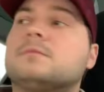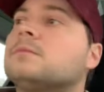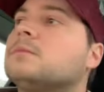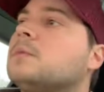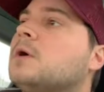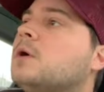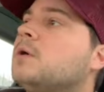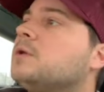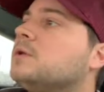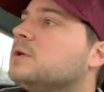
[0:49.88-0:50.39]

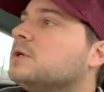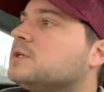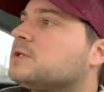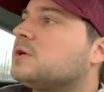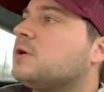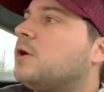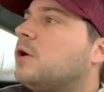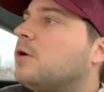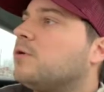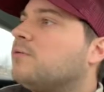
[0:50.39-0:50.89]
Owning this
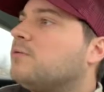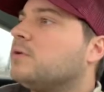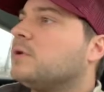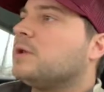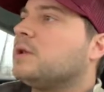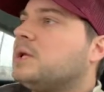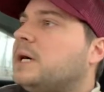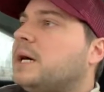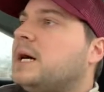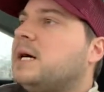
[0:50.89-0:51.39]
car for the
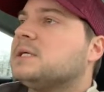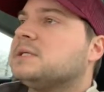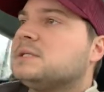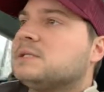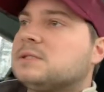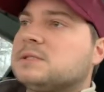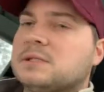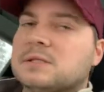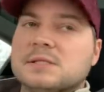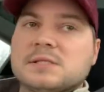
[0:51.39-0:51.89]

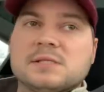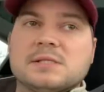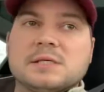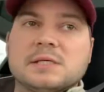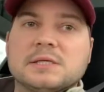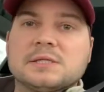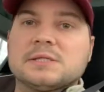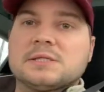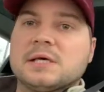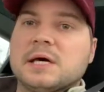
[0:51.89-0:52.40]
last
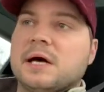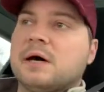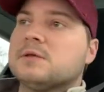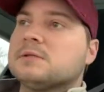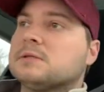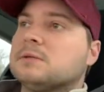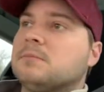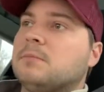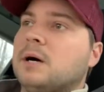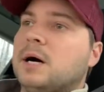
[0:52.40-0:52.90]

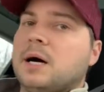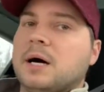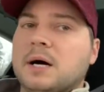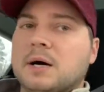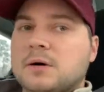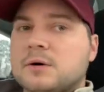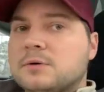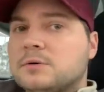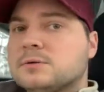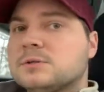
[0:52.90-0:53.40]
6,000
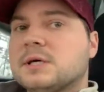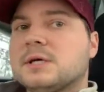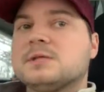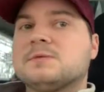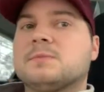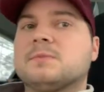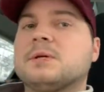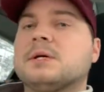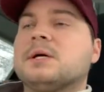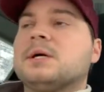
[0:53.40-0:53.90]
miles has
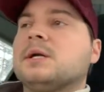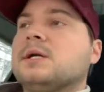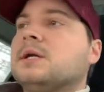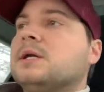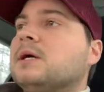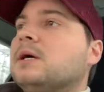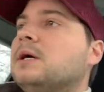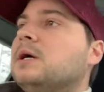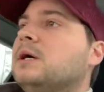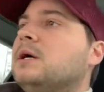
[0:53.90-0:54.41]
been
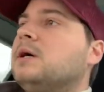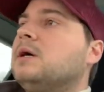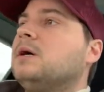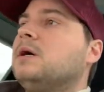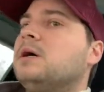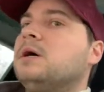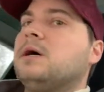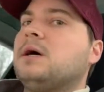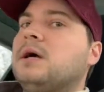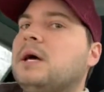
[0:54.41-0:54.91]

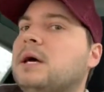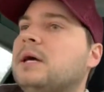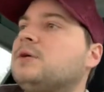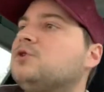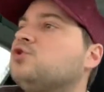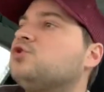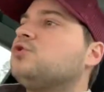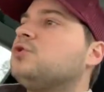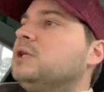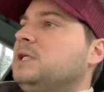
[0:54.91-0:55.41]
a
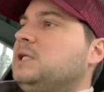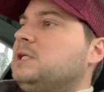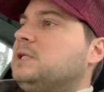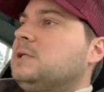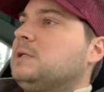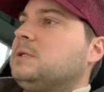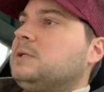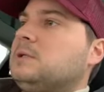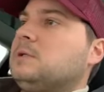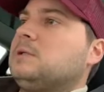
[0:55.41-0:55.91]

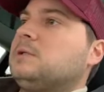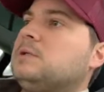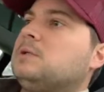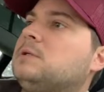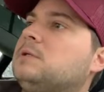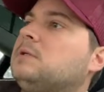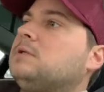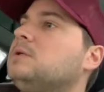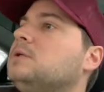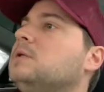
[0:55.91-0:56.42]
treat.
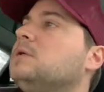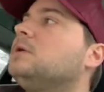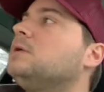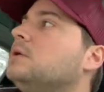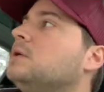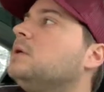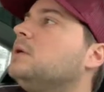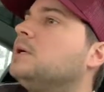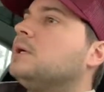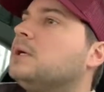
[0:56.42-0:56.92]

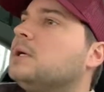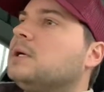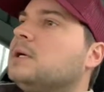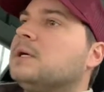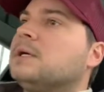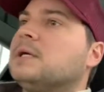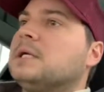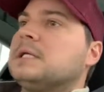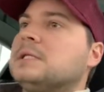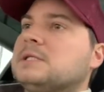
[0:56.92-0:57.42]

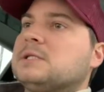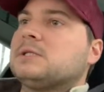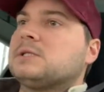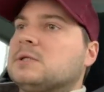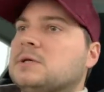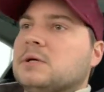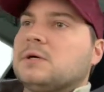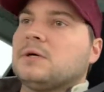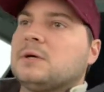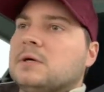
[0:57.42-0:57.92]

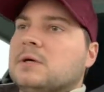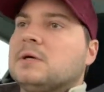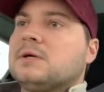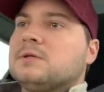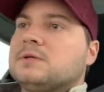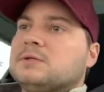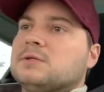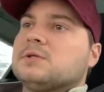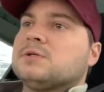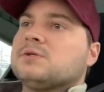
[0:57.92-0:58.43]
It's
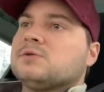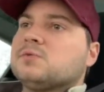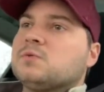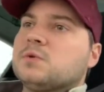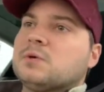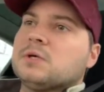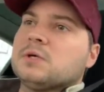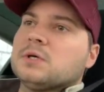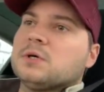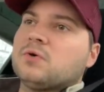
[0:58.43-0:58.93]
just
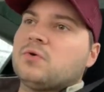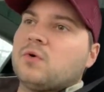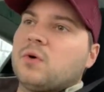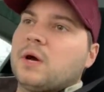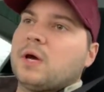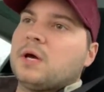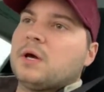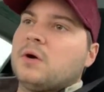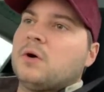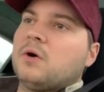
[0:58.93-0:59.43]
really
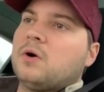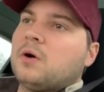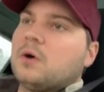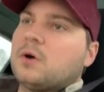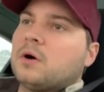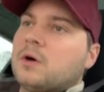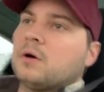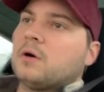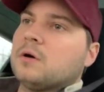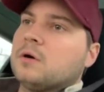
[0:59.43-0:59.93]
great
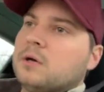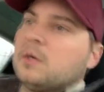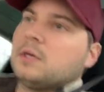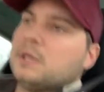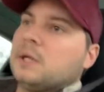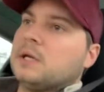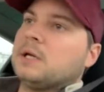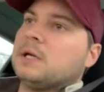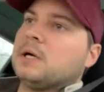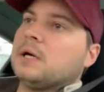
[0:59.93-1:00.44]
car.
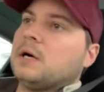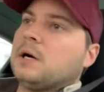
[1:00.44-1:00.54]
It